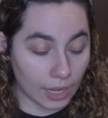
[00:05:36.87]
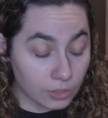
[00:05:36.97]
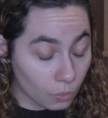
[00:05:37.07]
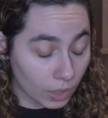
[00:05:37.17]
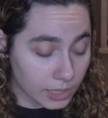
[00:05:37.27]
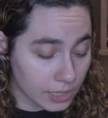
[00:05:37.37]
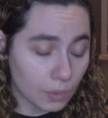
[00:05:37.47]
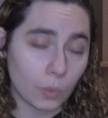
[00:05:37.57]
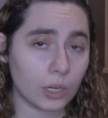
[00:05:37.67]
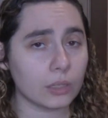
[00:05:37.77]
I do want to
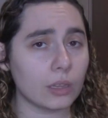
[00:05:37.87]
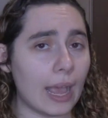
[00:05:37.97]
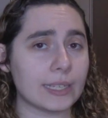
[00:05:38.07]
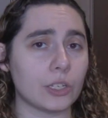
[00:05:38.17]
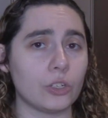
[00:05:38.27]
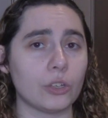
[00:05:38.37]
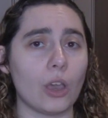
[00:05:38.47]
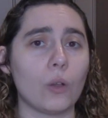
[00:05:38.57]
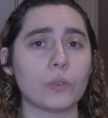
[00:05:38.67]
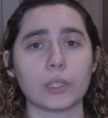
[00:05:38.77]
see where the last issue
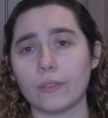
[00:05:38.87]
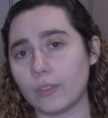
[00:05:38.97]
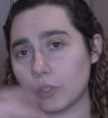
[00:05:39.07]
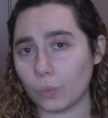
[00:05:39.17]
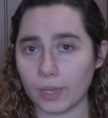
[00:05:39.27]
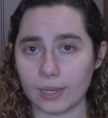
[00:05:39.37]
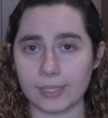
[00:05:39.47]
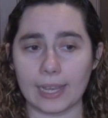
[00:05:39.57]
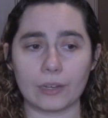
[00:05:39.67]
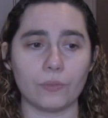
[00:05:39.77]
goes and if this will get a
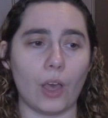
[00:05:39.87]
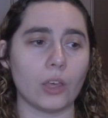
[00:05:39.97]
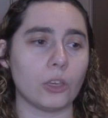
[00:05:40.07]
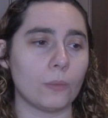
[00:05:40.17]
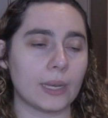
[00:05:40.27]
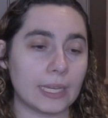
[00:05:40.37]
second volume.